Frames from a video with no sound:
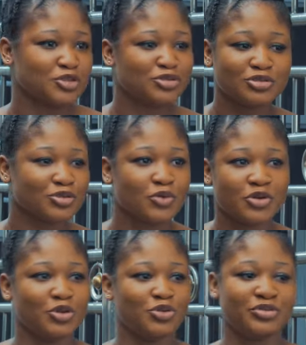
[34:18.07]
You don't know what
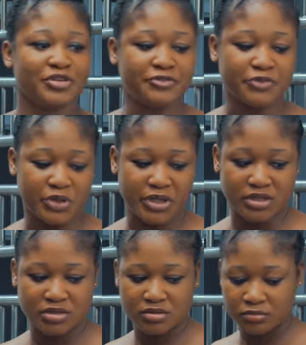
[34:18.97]
you're looking for
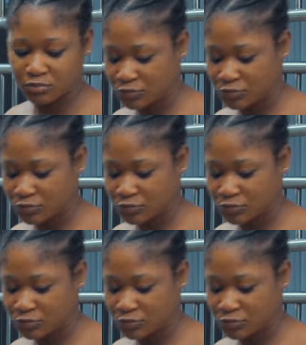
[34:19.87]
yet.